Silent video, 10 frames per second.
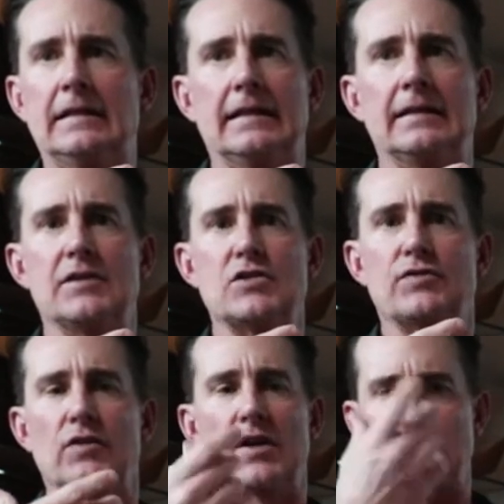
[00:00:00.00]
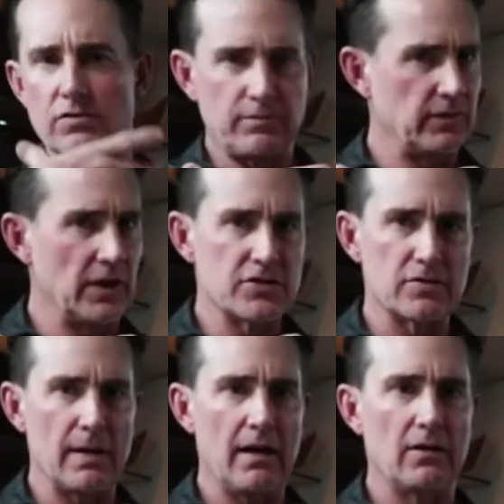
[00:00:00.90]
and it just floods
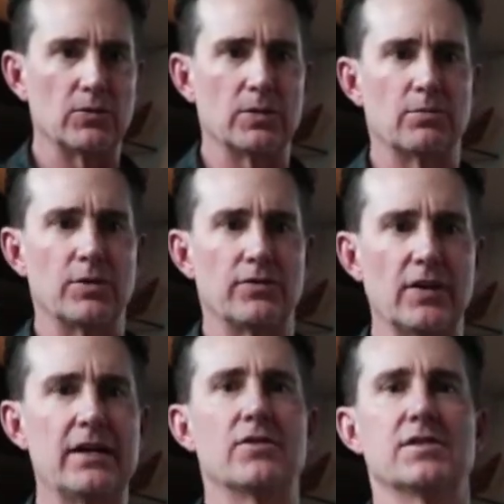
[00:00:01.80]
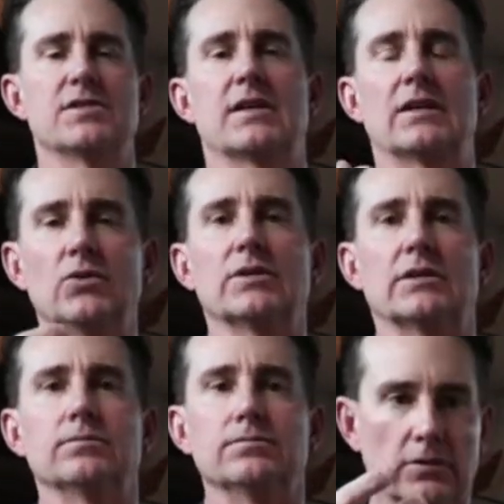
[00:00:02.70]
your mouth with flavors. It's like, holy
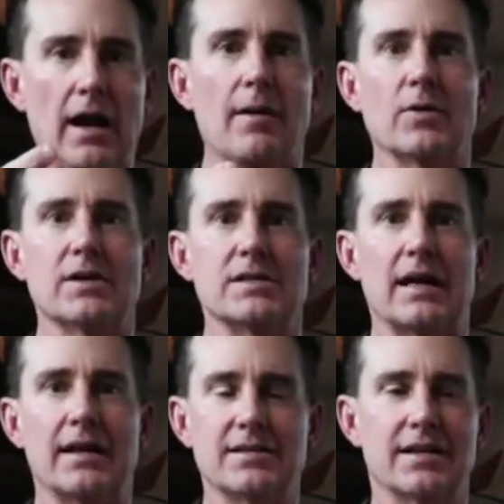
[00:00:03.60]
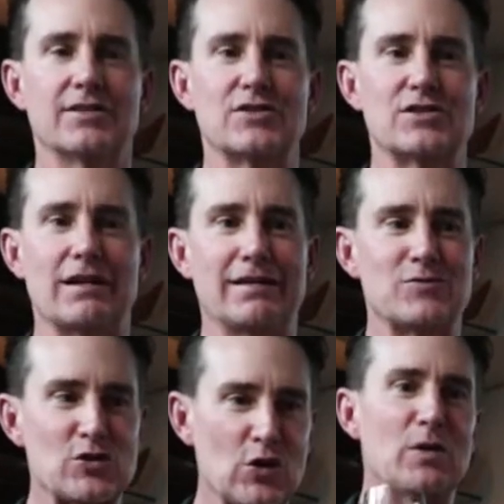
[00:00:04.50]
crap, what is that? It's just
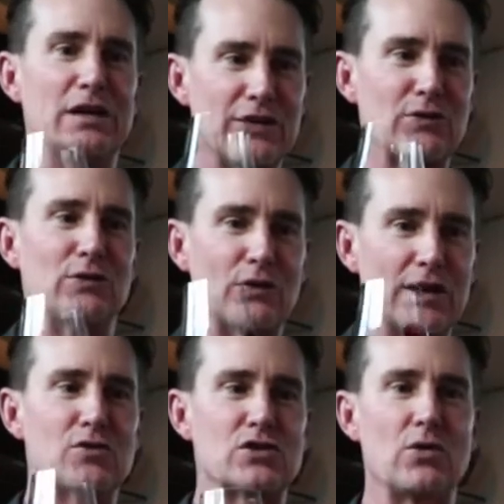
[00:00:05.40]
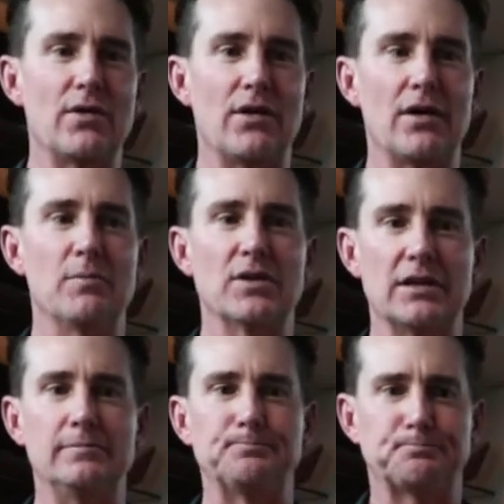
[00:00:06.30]
got so many different flavors going on, but
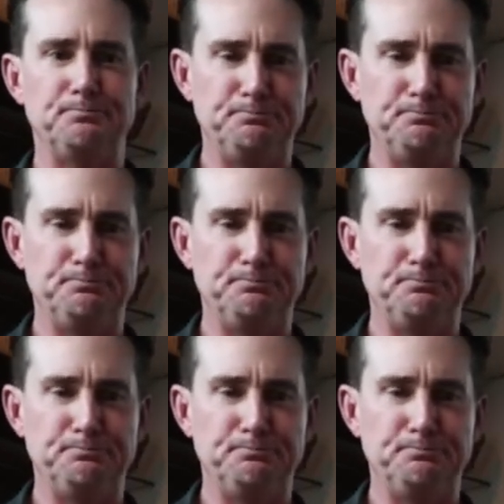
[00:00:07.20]
then